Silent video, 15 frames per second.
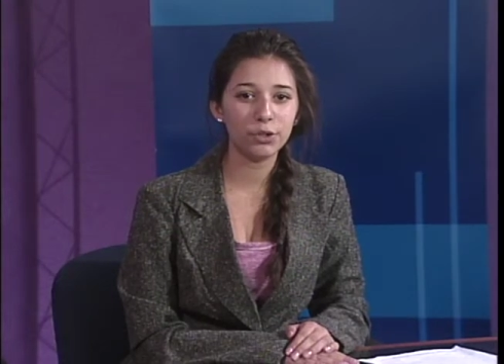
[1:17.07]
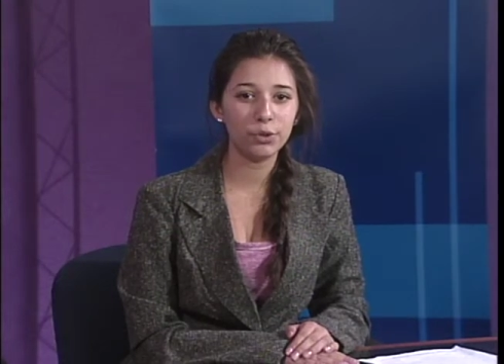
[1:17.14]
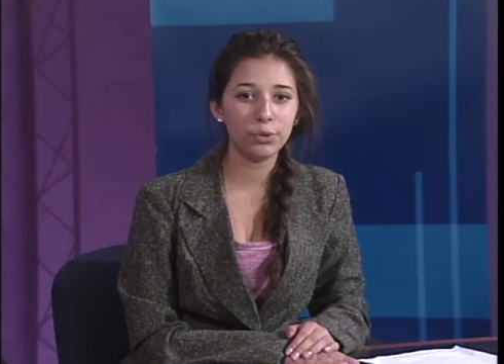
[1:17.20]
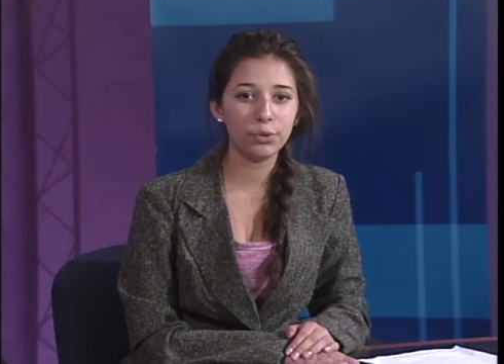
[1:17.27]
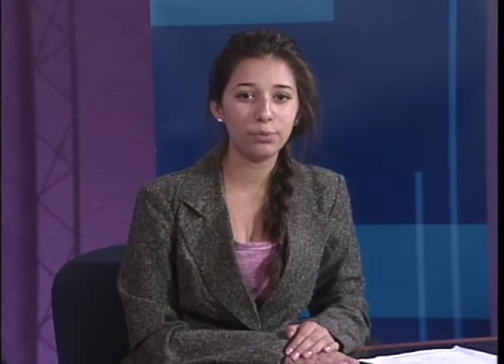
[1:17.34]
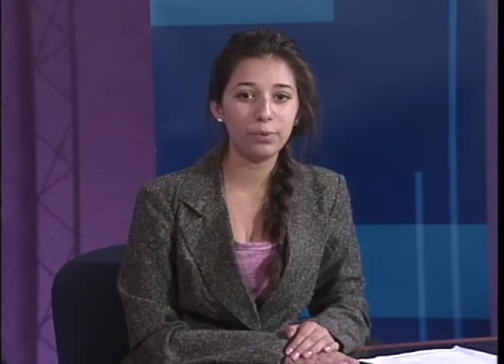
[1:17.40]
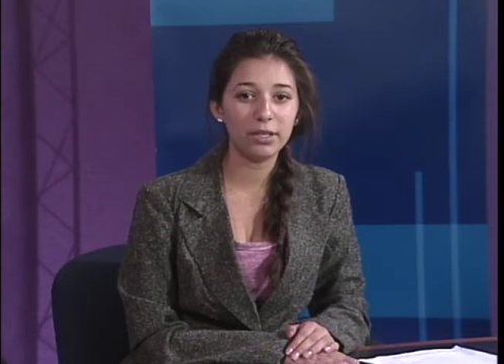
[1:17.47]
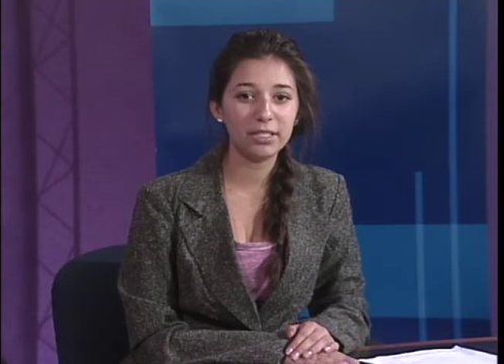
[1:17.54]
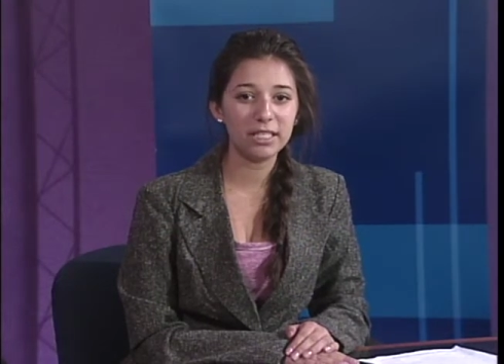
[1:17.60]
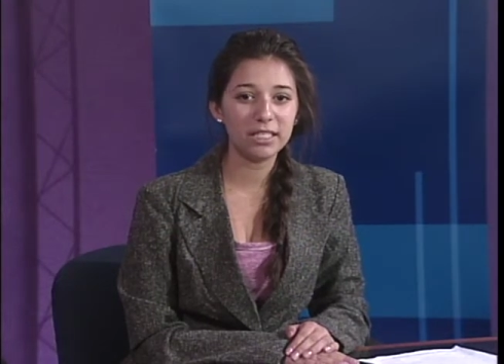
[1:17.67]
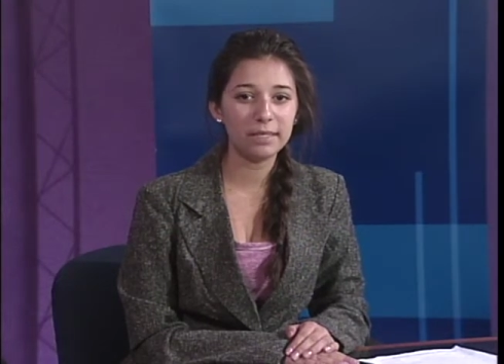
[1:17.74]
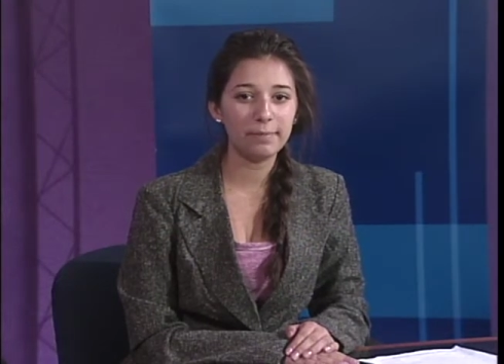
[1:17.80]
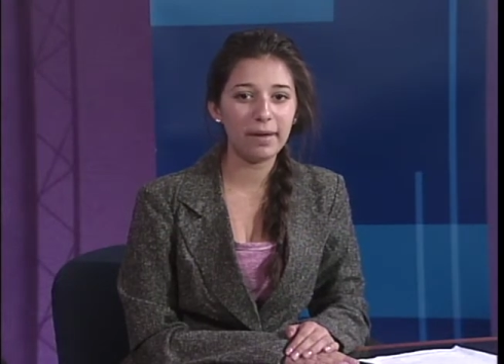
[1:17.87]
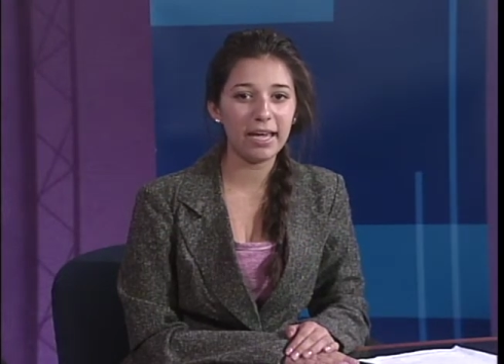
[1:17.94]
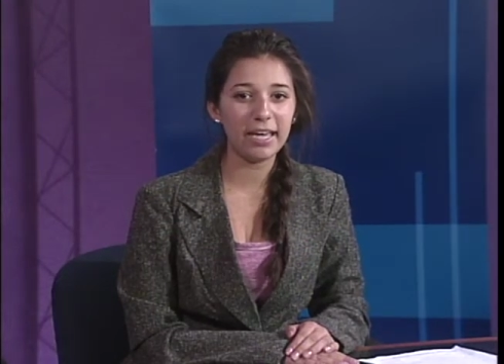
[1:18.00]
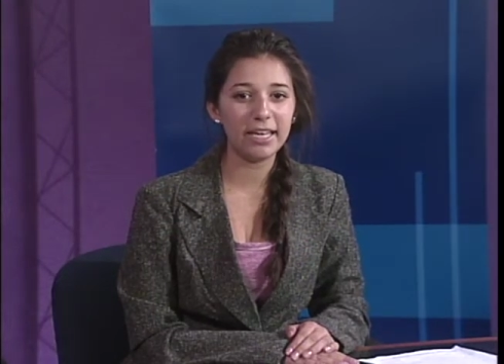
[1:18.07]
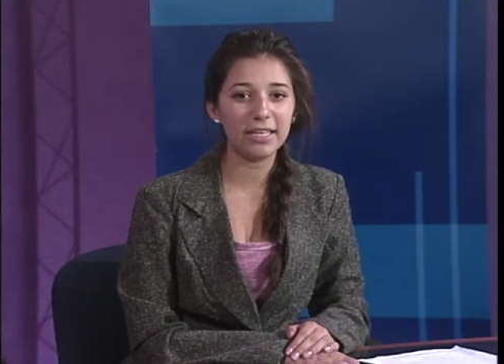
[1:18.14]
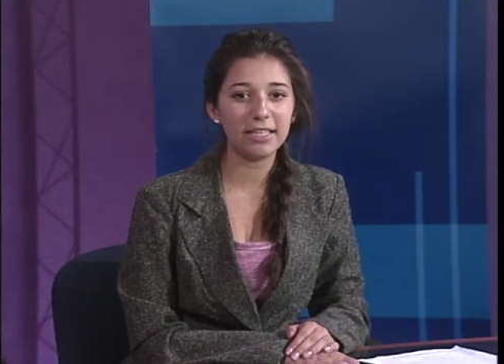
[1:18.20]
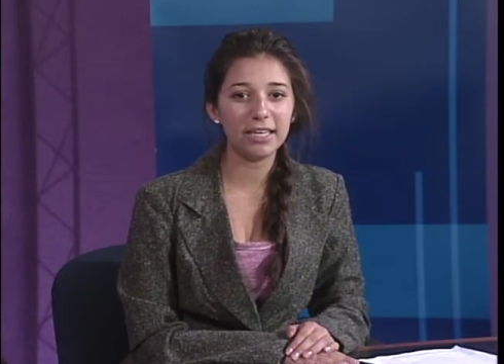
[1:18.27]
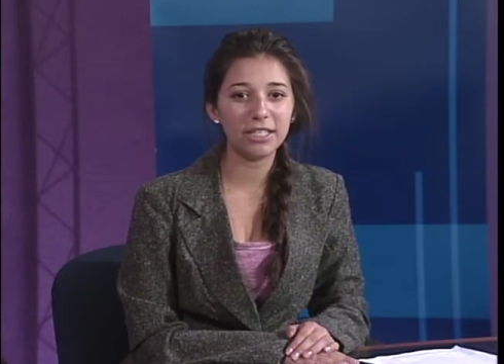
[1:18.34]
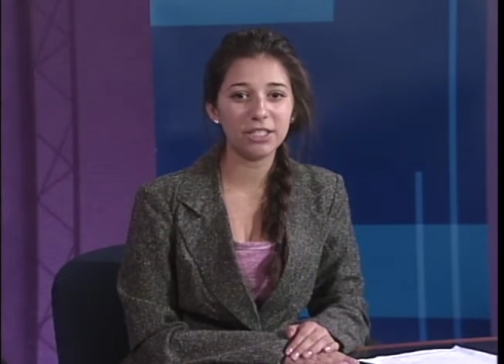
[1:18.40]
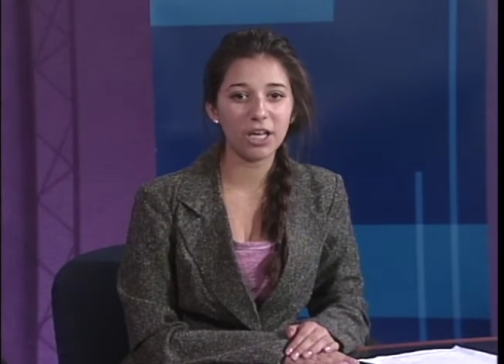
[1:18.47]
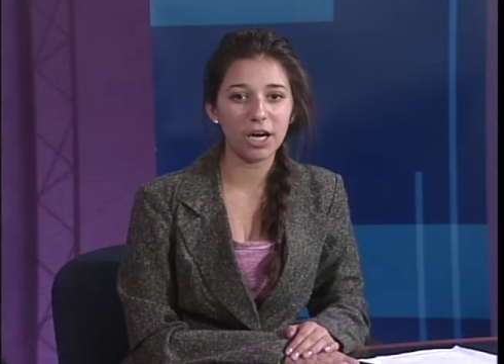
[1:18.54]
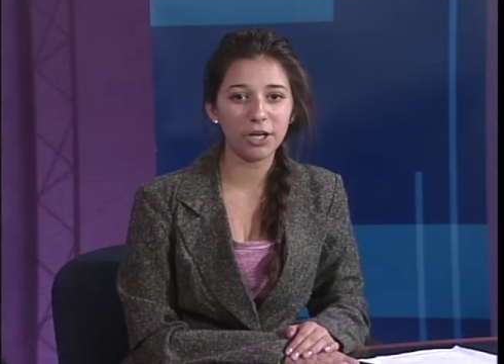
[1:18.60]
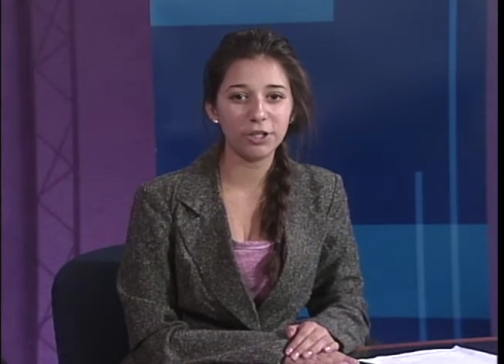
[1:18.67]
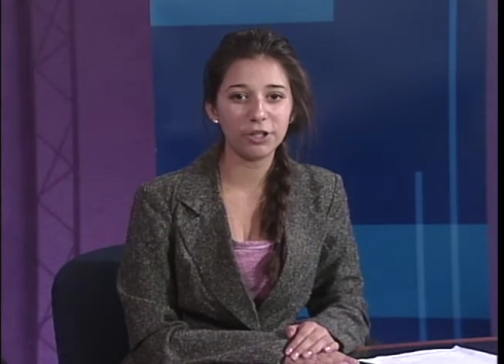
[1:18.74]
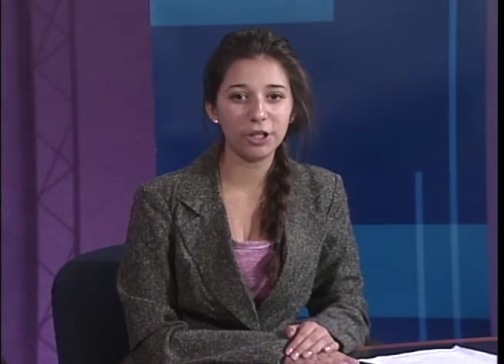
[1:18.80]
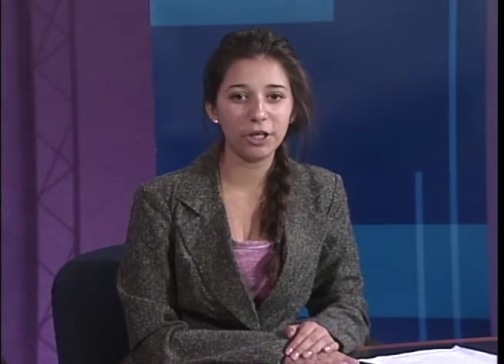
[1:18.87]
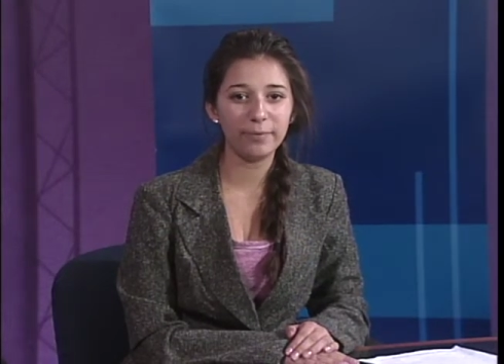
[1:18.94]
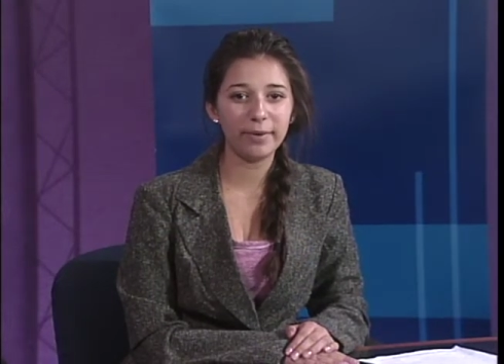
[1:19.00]
to participate in a soccer
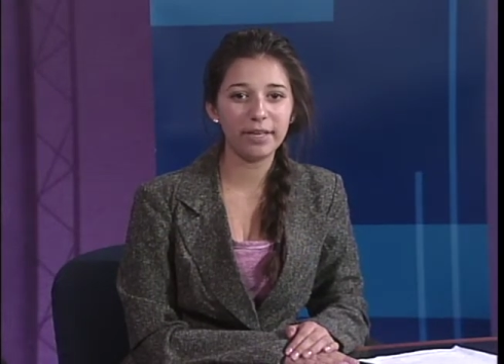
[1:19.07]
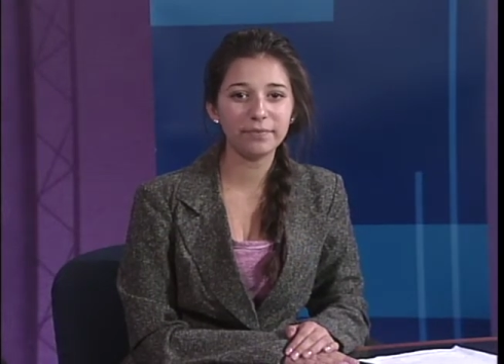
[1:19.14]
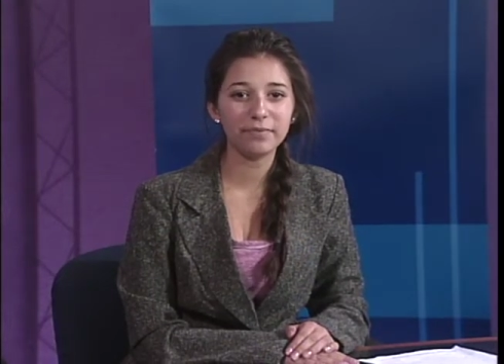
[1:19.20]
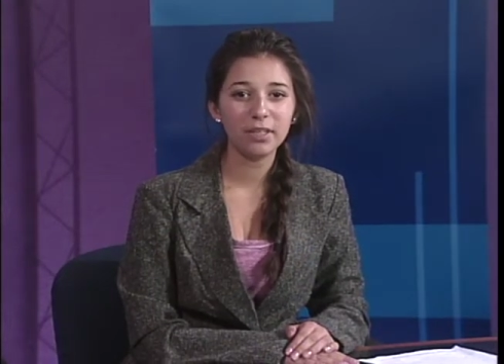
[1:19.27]
tournament.